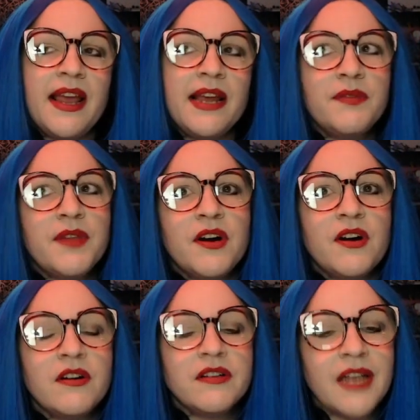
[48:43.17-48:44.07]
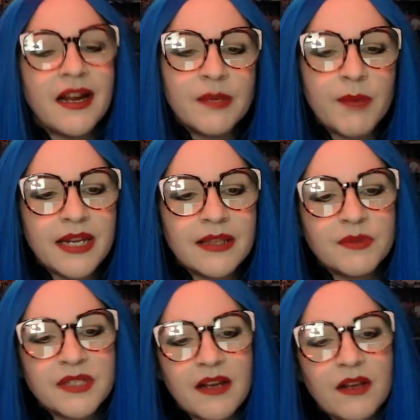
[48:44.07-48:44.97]
And they're documenting
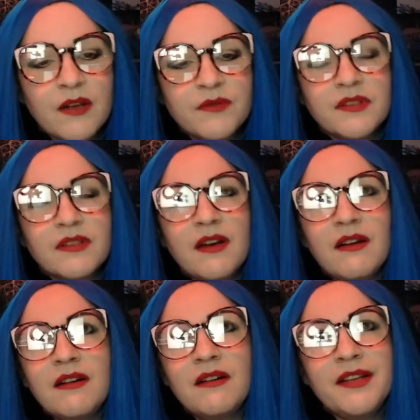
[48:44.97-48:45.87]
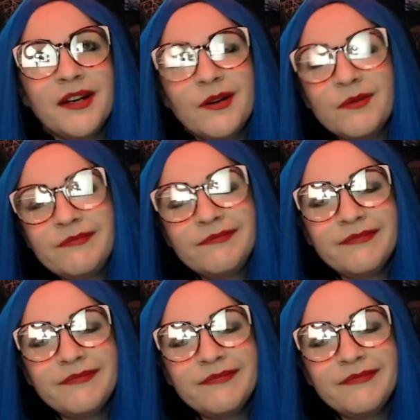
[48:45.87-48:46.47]
themselves, you know,